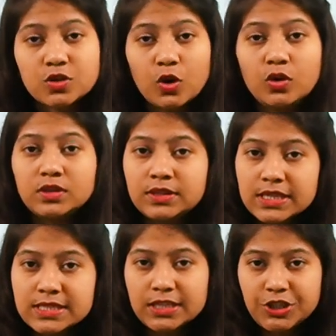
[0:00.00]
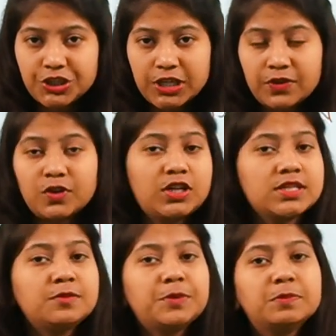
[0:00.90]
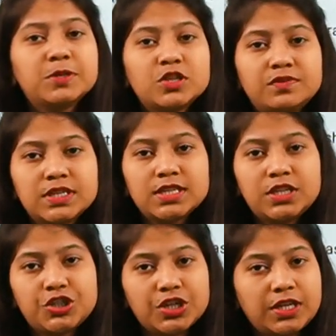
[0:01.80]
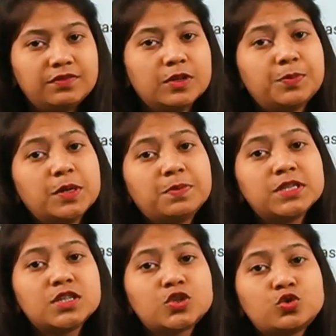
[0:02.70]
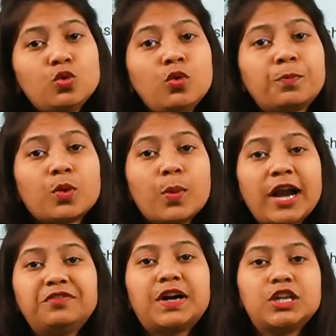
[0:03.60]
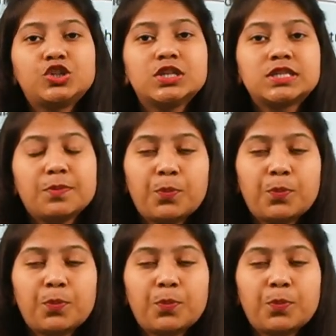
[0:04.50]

So this initiative, what is the purpose of this initiative? The purpose is to provide financial